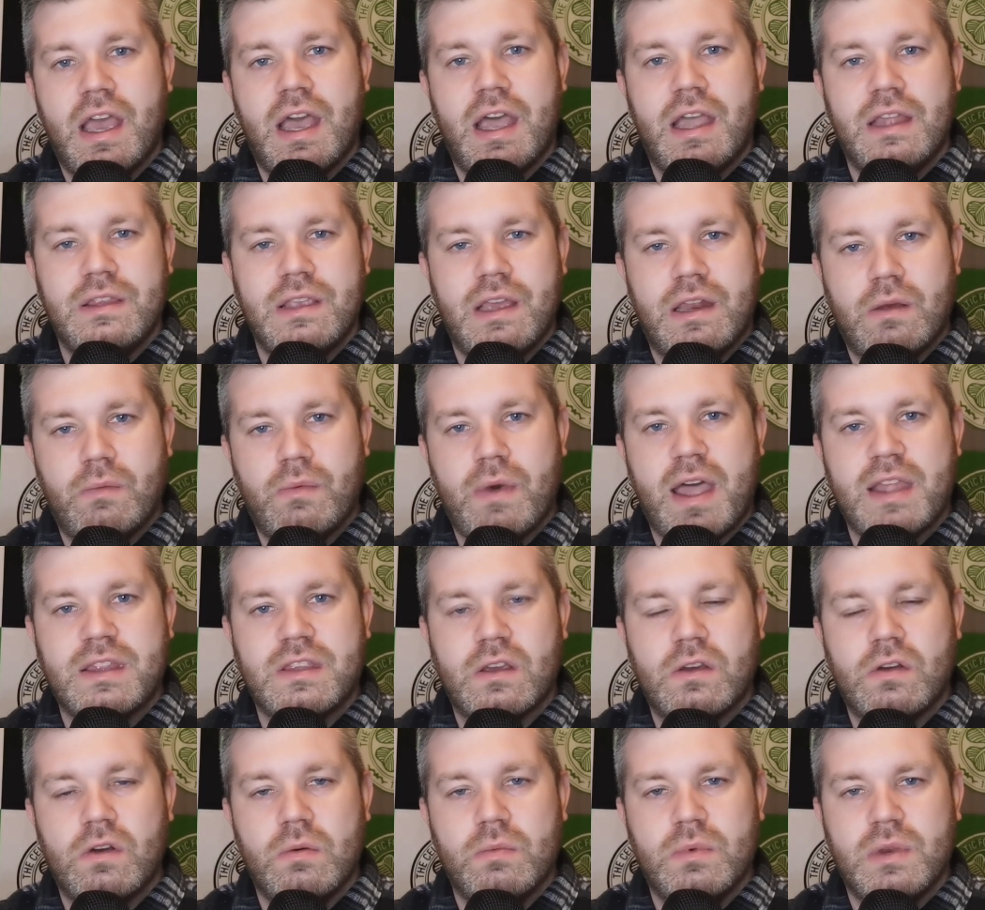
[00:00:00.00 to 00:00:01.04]
And then
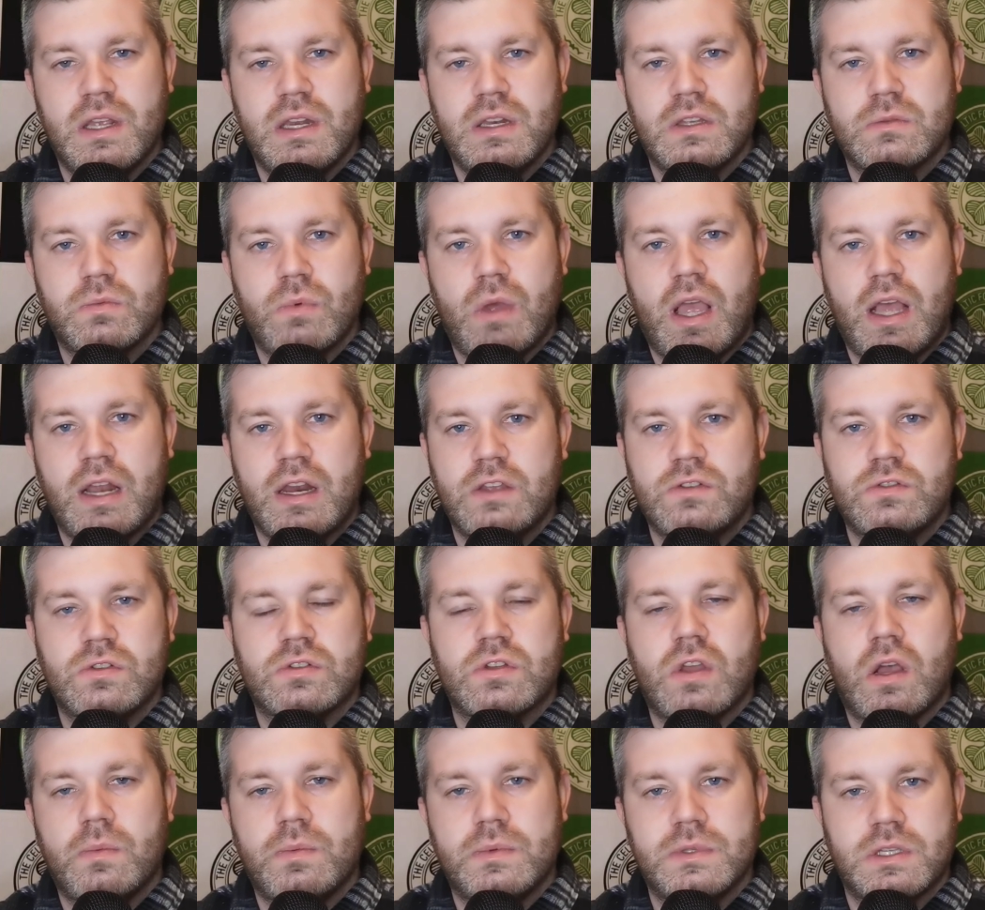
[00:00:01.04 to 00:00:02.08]
Iwata coming in as well. It
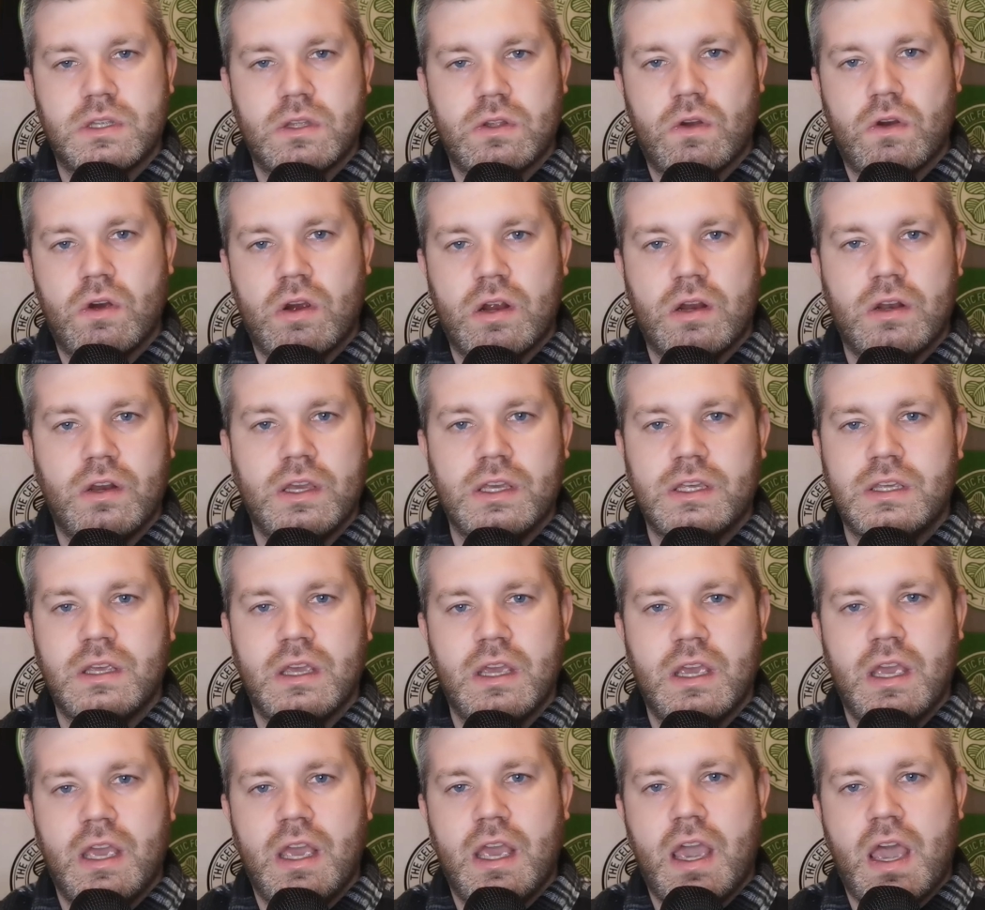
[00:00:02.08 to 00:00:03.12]
just opens the door. Like,
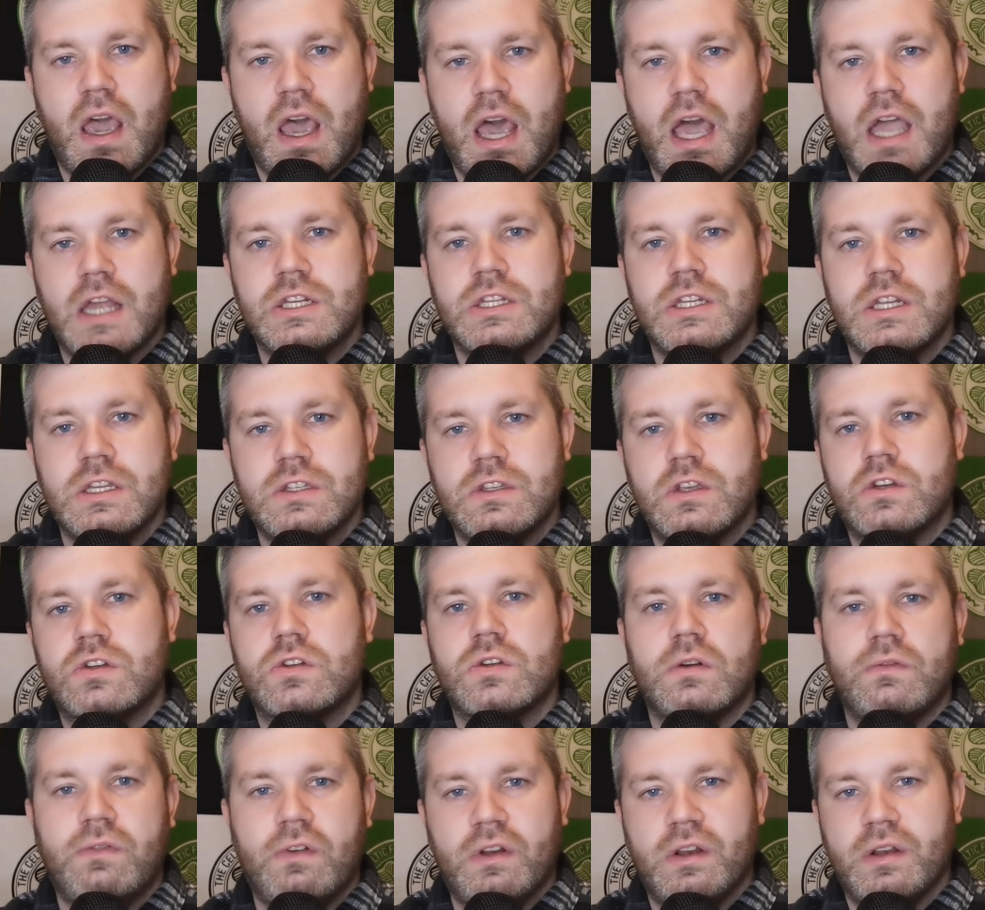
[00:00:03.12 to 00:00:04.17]
Ange needs to
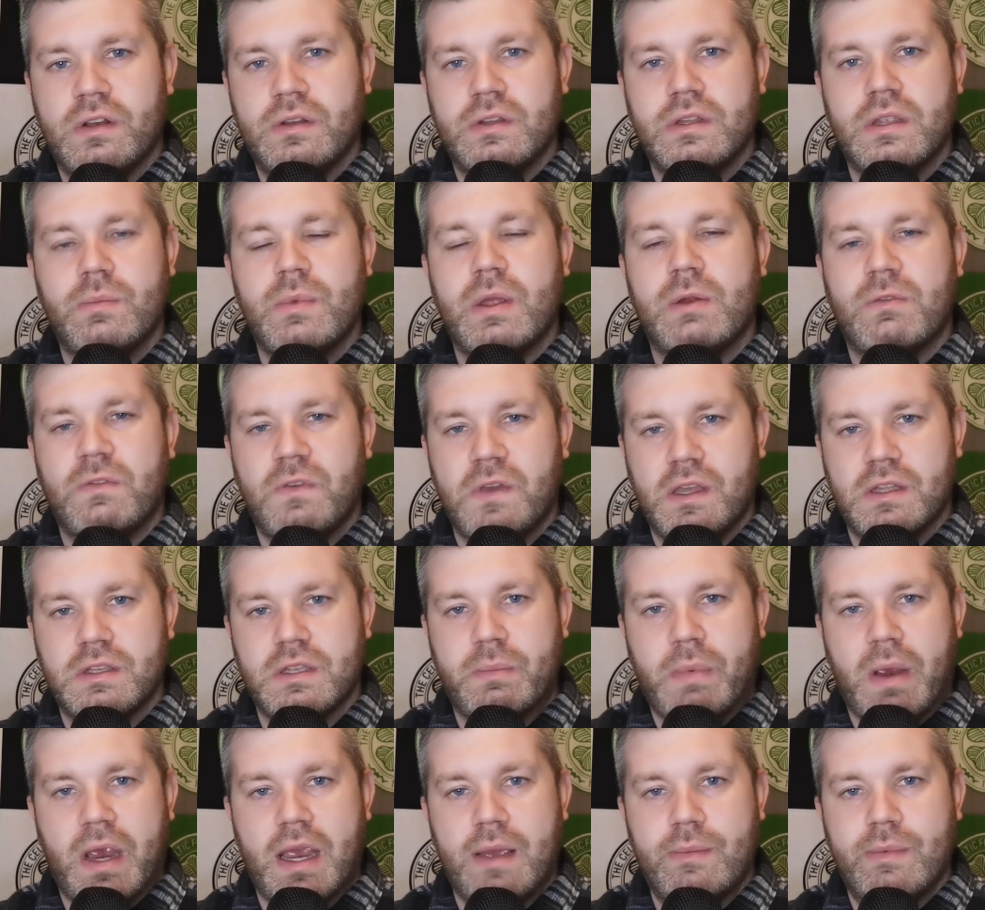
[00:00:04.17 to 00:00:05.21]
shuffle the midfield
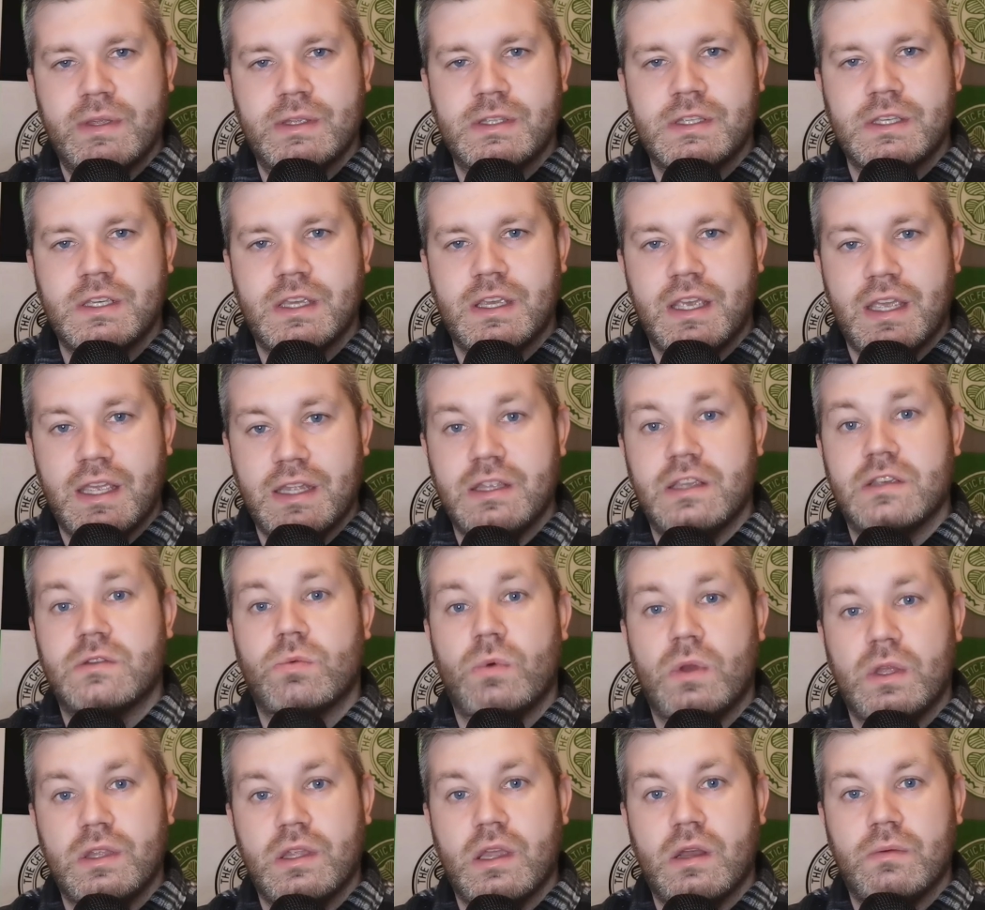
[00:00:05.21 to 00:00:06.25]
department in
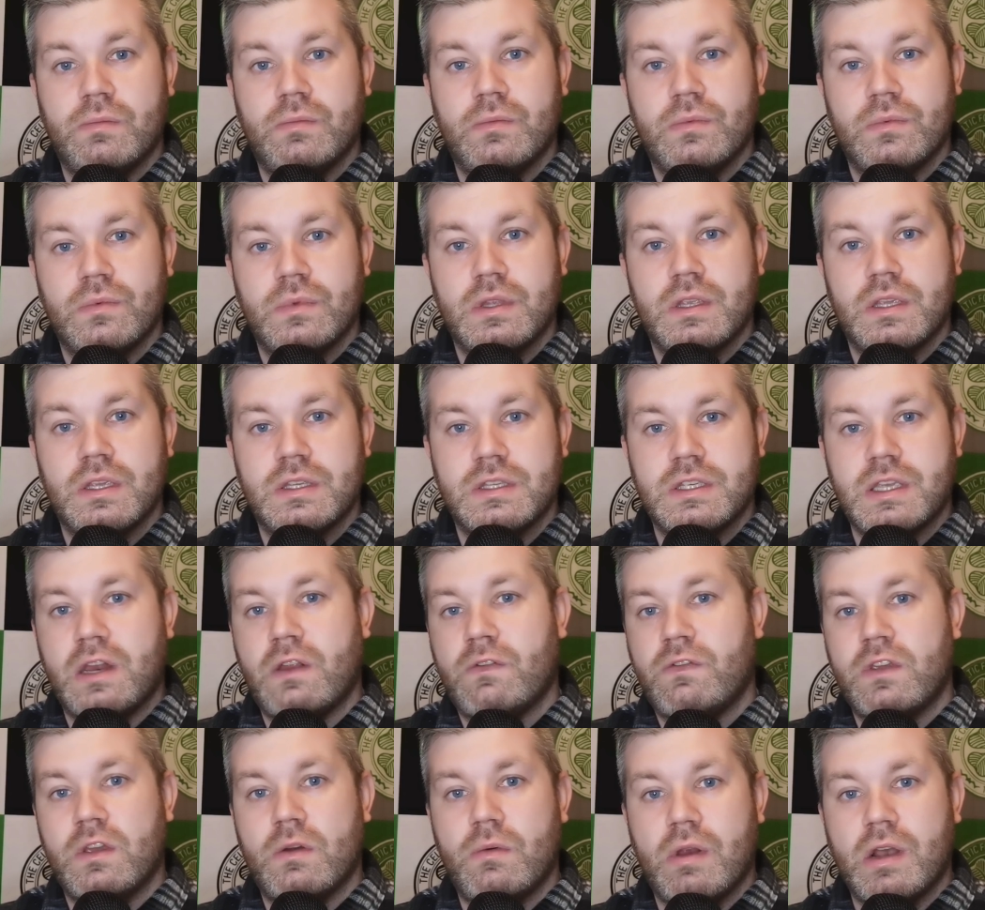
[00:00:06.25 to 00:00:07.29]
this window
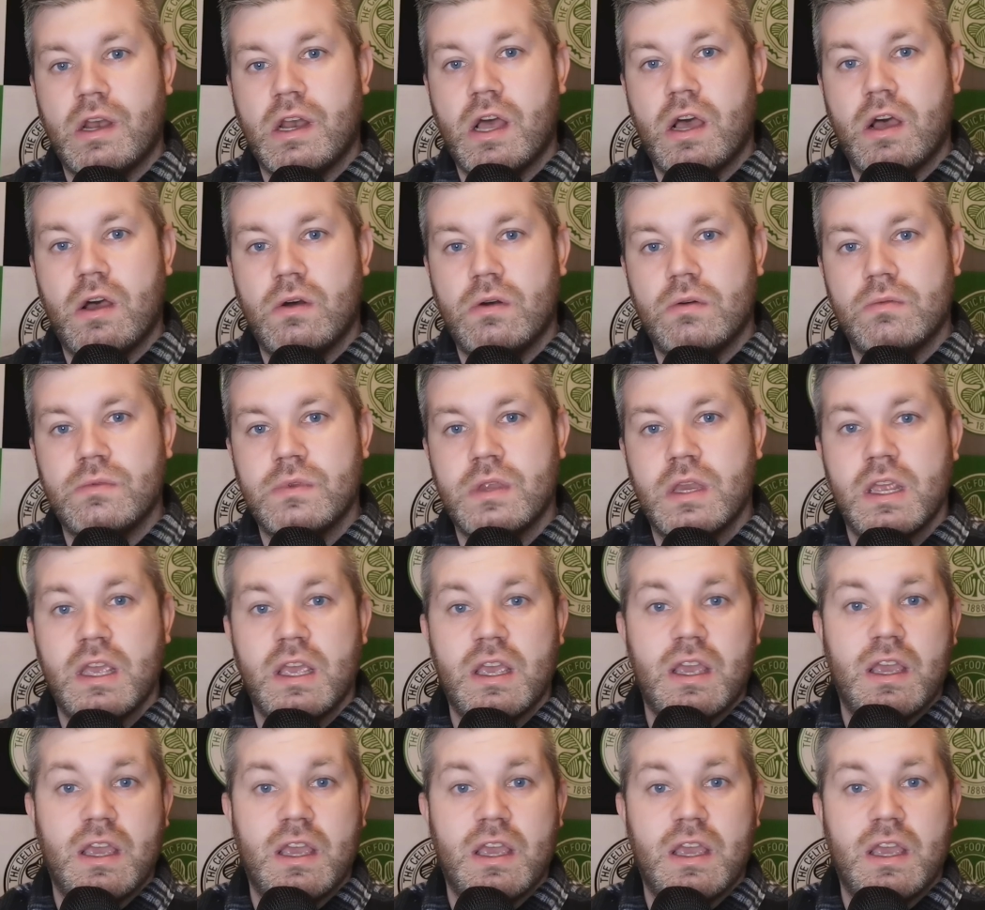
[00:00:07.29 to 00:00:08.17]
send a few on loan,